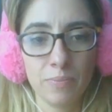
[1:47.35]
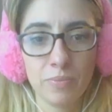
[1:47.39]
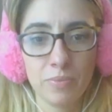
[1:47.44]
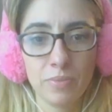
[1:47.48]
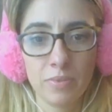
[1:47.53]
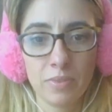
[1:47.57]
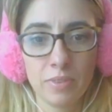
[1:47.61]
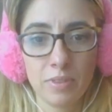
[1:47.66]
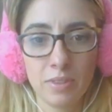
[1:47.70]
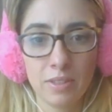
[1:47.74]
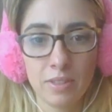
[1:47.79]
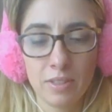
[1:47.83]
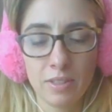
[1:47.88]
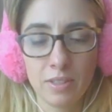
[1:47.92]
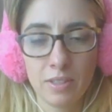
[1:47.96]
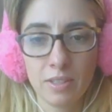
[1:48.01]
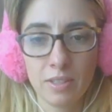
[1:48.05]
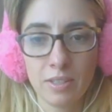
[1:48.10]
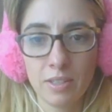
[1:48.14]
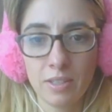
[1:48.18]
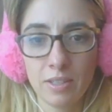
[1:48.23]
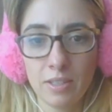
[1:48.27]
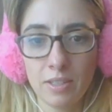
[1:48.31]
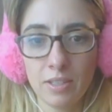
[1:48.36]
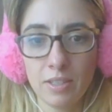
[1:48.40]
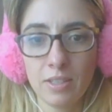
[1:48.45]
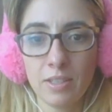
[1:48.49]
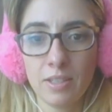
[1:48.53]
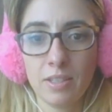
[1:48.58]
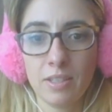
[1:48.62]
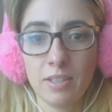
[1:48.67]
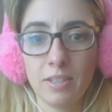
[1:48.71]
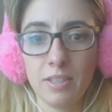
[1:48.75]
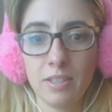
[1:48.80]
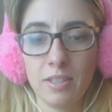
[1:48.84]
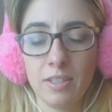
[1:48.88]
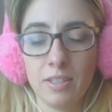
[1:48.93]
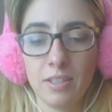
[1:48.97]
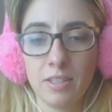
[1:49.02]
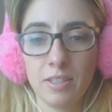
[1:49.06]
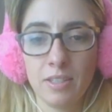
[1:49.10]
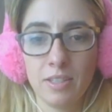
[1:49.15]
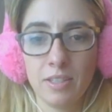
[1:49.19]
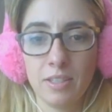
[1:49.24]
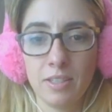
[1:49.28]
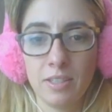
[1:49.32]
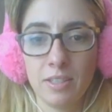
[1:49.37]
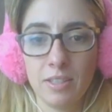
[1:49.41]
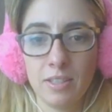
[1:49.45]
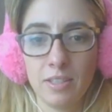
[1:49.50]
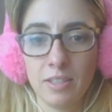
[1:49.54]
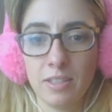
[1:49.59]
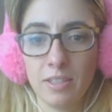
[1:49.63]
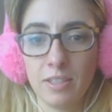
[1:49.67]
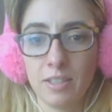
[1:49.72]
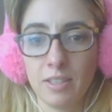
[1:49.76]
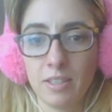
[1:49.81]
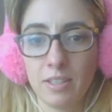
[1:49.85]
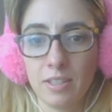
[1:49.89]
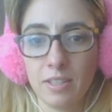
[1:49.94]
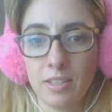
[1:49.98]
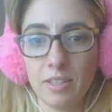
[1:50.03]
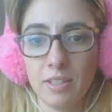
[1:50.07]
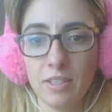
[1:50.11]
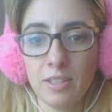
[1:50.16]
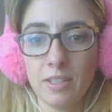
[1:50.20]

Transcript: Nobody speaks.